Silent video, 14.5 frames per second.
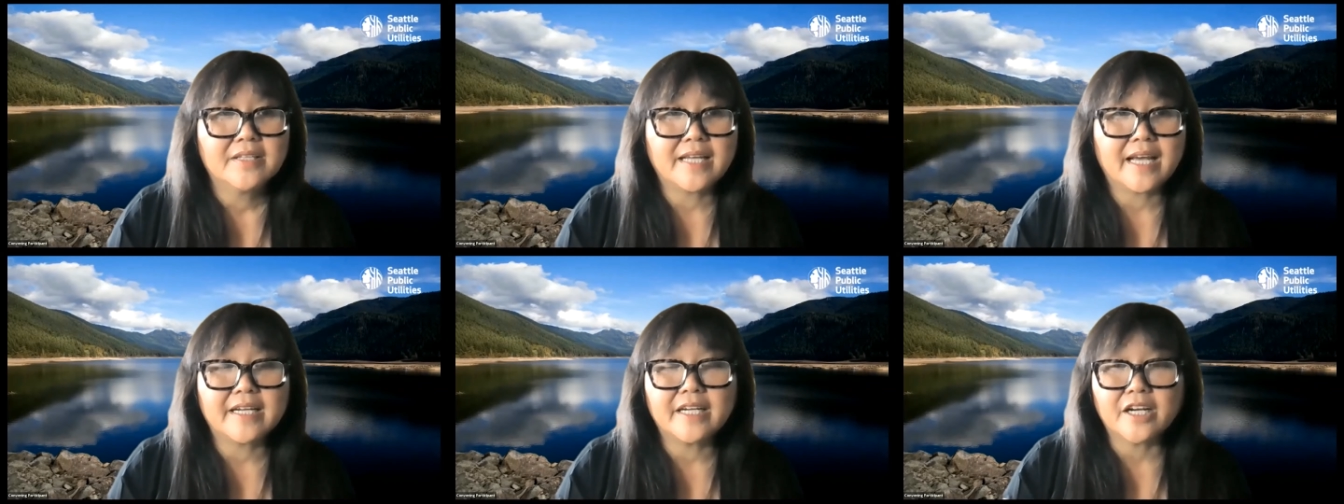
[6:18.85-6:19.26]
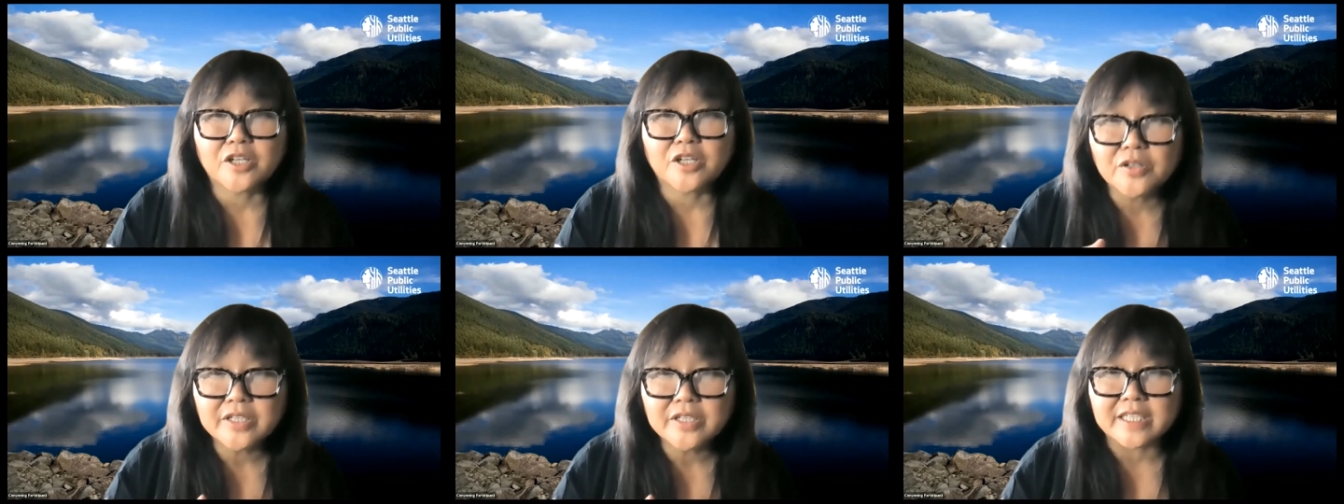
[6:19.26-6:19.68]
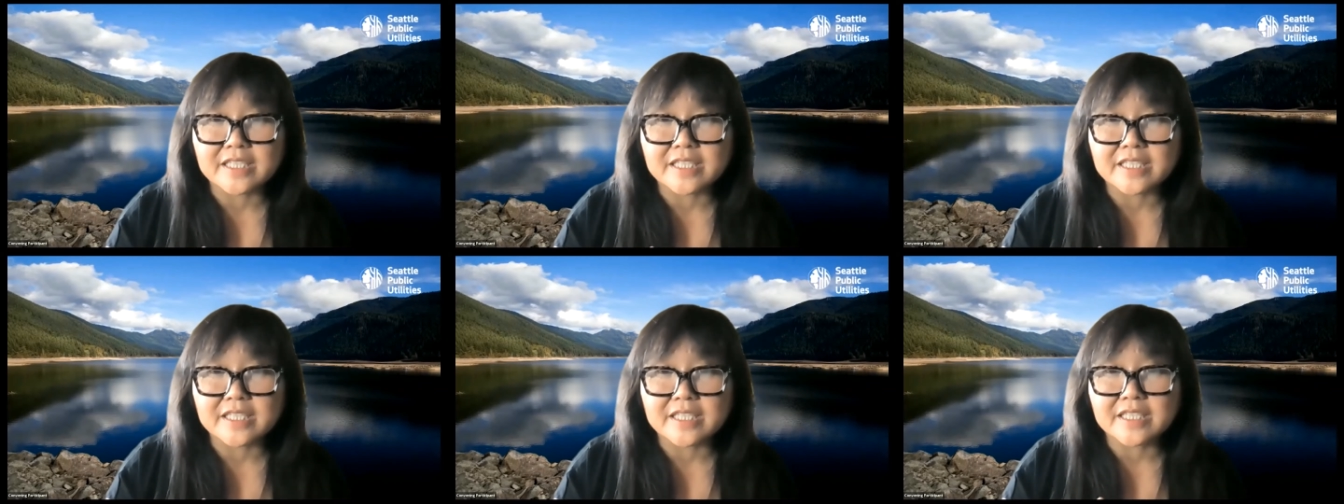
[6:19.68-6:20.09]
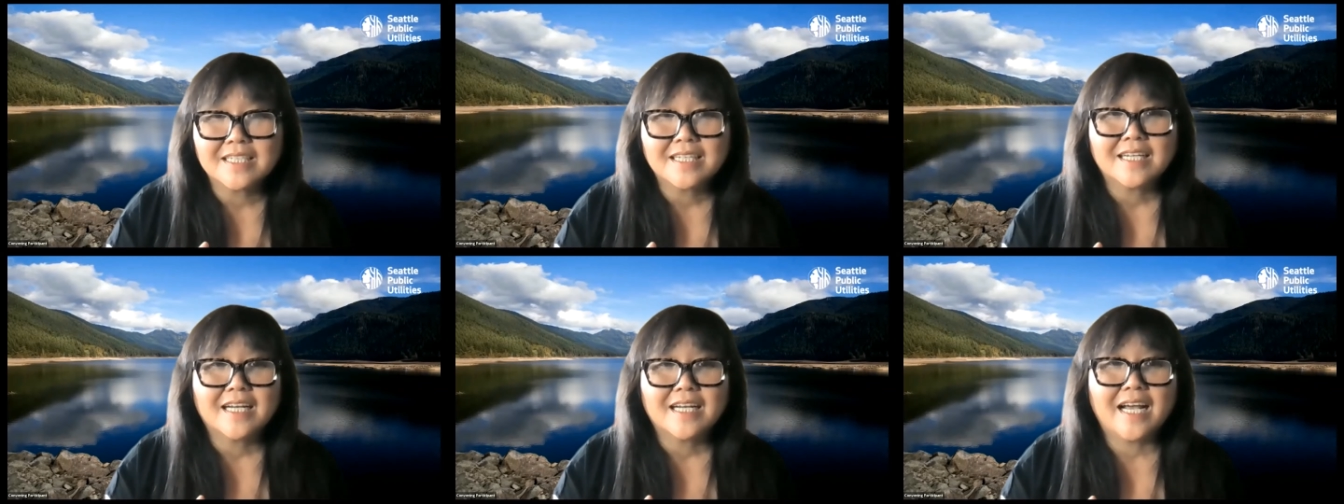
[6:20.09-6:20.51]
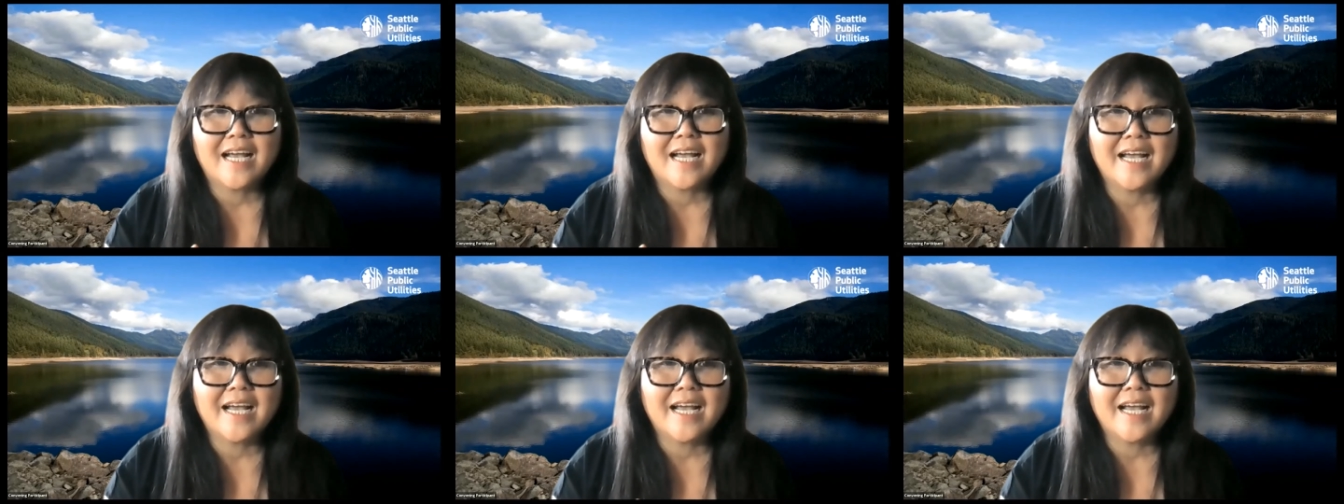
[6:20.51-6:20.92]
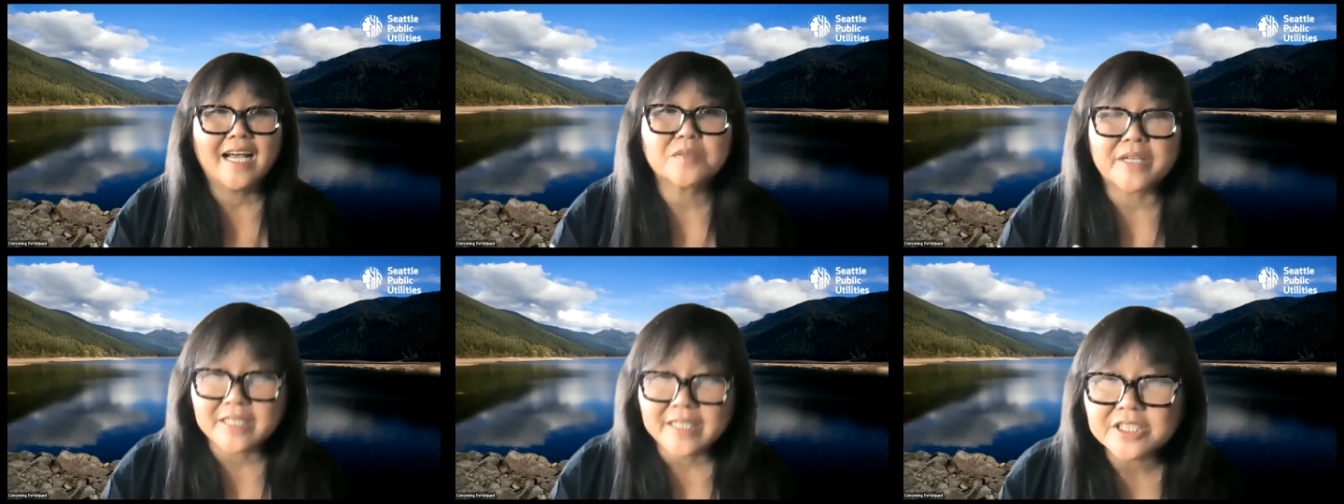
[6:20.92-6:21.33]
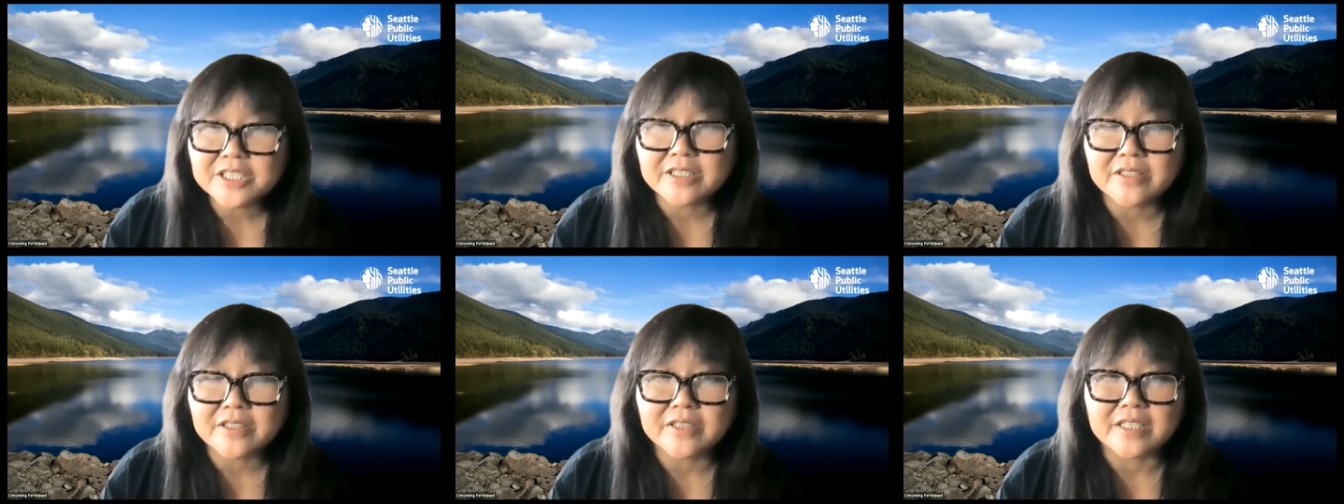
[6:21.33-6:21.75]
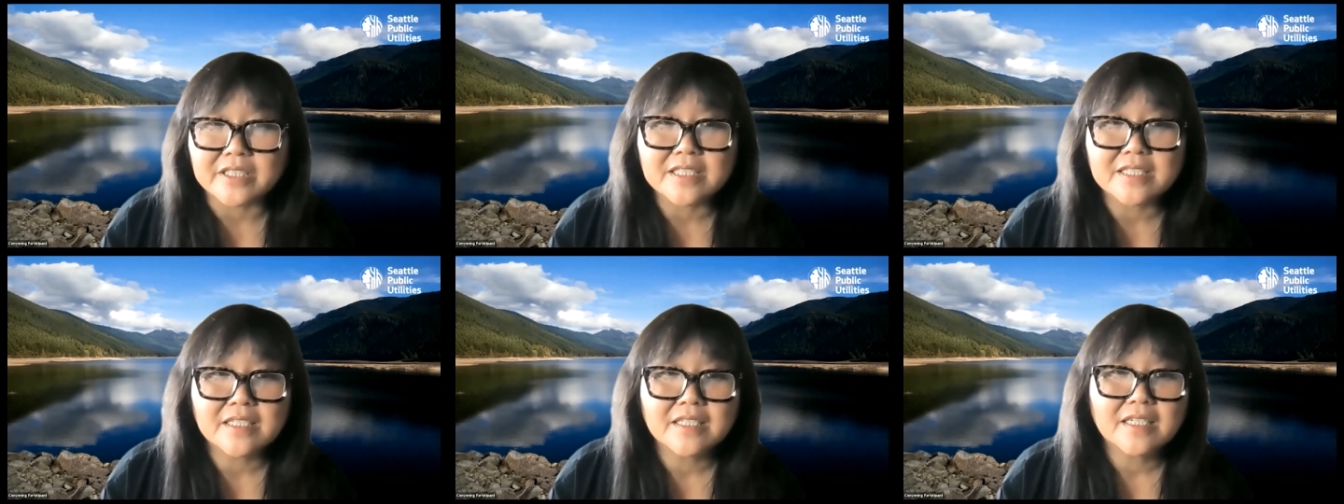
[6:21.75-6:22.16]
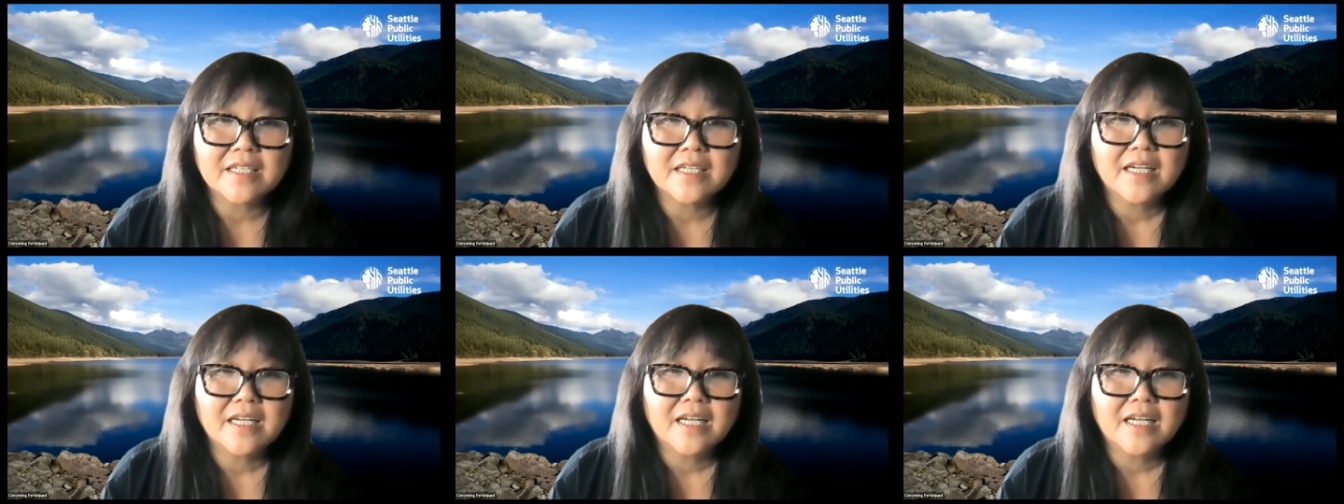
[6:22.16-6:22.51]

that accrete as regulation accretes.